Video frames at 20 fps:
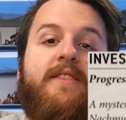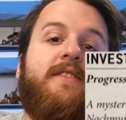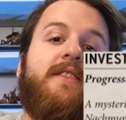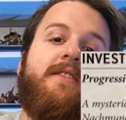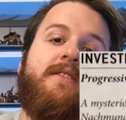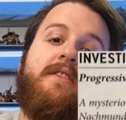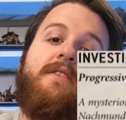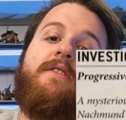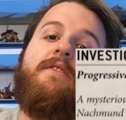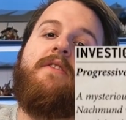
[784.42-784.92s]

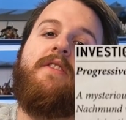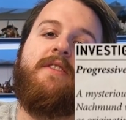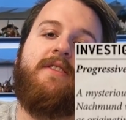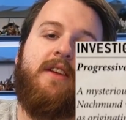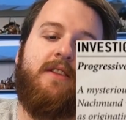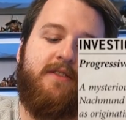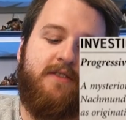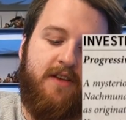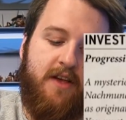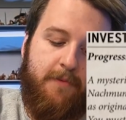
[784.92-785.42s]
6 inches of the
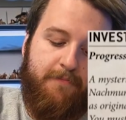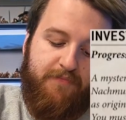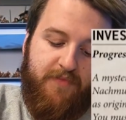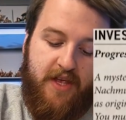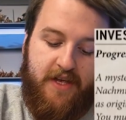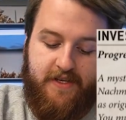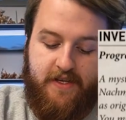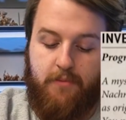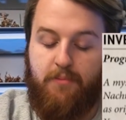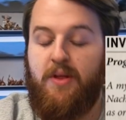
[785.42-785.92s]
centre.
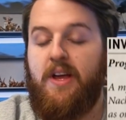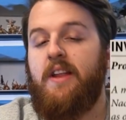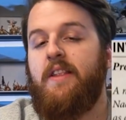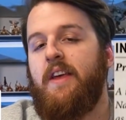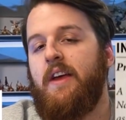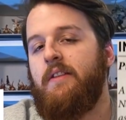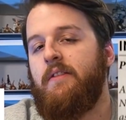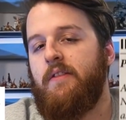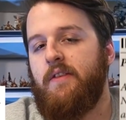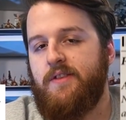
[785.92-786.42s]
It's completely at
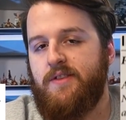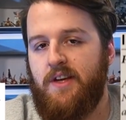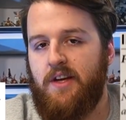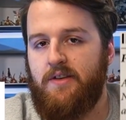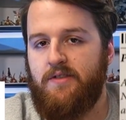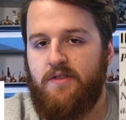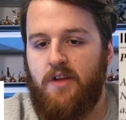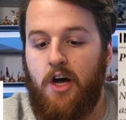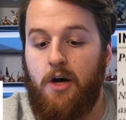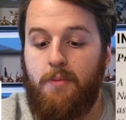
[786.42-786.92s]
the end of your turn
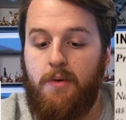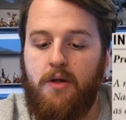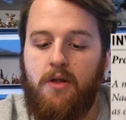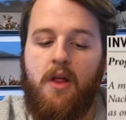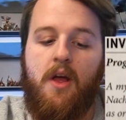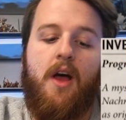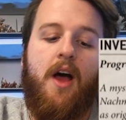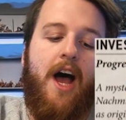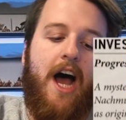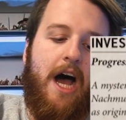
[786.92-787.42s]
as normal.
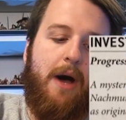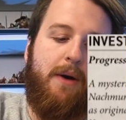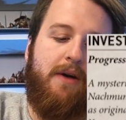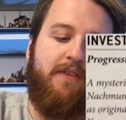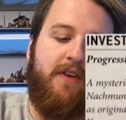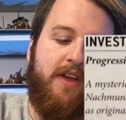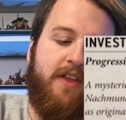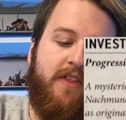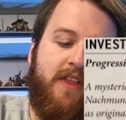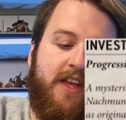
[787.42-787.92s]

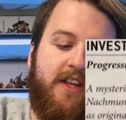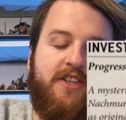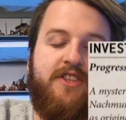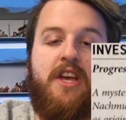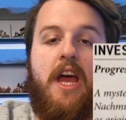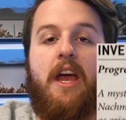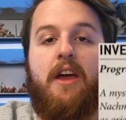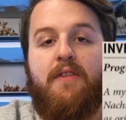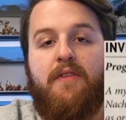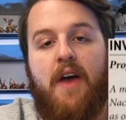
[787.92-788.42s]
However, the
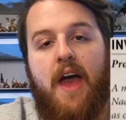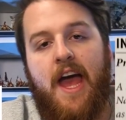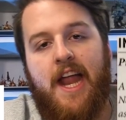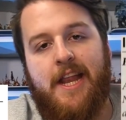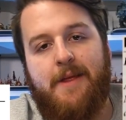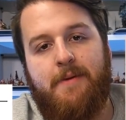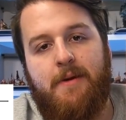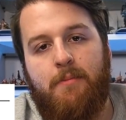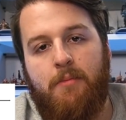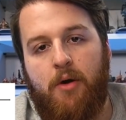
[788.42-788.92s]
check for
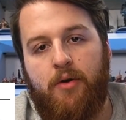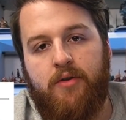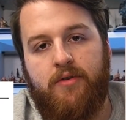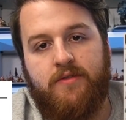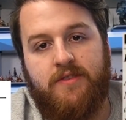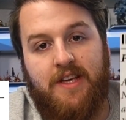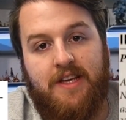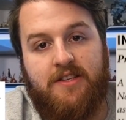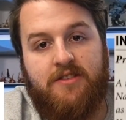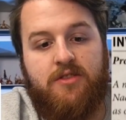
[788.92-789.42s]
enemy
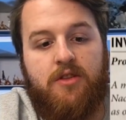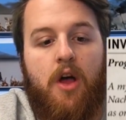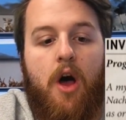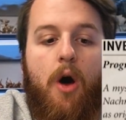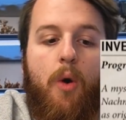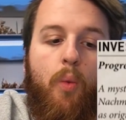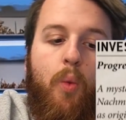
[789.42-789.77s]
models is not